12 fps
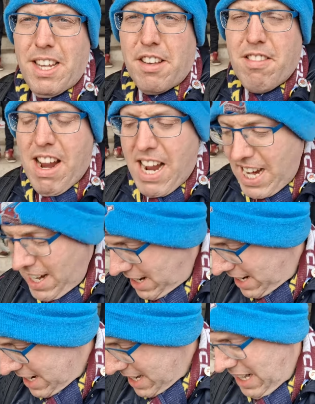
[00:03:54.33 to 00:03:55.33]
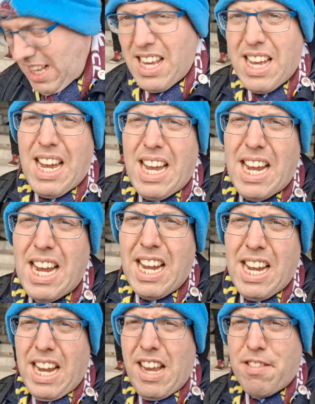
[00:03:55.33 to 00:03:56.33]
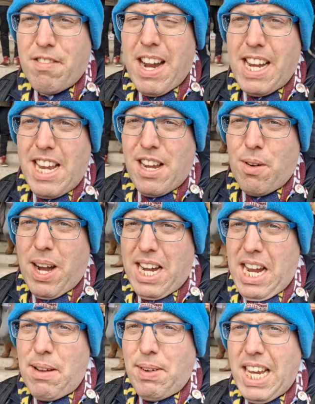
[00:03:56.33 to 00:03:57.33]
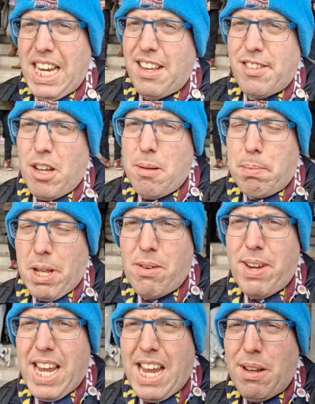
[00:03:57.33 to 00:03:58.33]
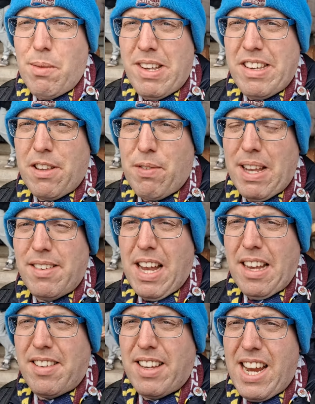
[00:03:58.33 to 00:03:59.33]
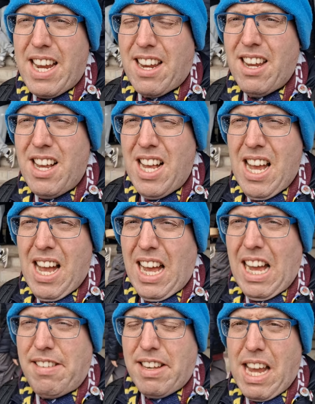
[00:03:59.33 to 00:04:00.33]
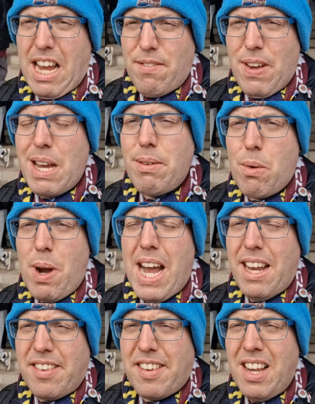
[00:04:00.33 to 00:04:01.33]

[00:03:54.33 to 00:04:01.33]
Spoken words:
the dray, it's raining quite heavily, it's all blowing in, which is fantastic. It's getting very wet.